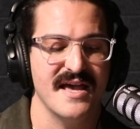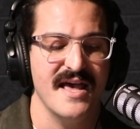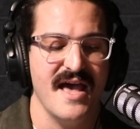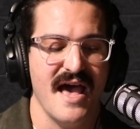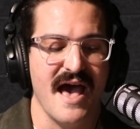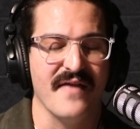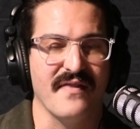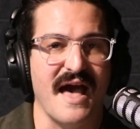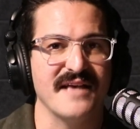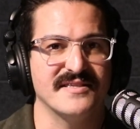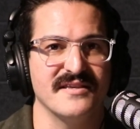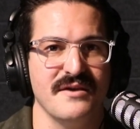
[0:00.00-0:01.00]
And
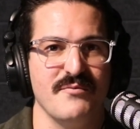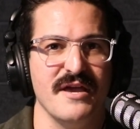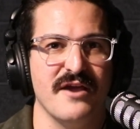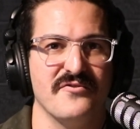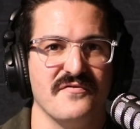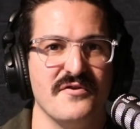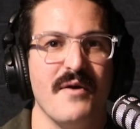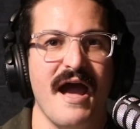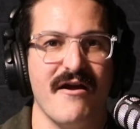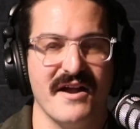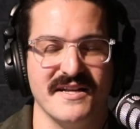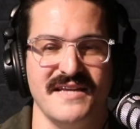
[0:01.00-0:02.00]
lastly, we interview
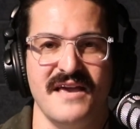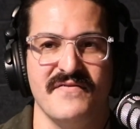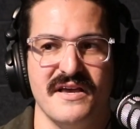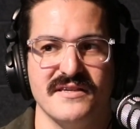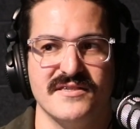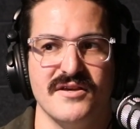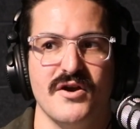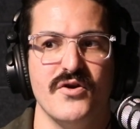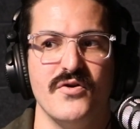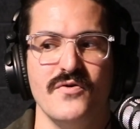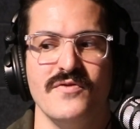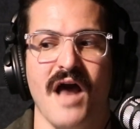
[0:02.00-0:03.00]
Eric Davis,
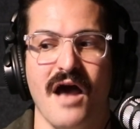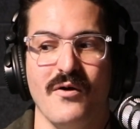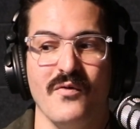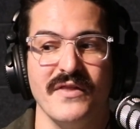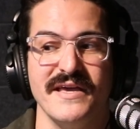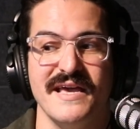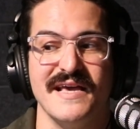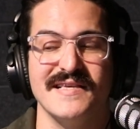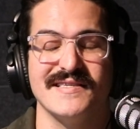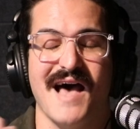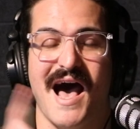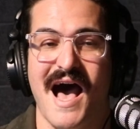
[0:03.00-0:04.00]
who not only is
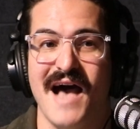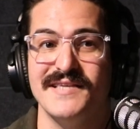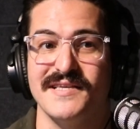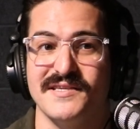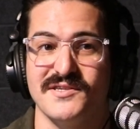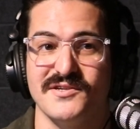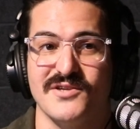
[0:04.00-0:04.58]
Isaac's guitar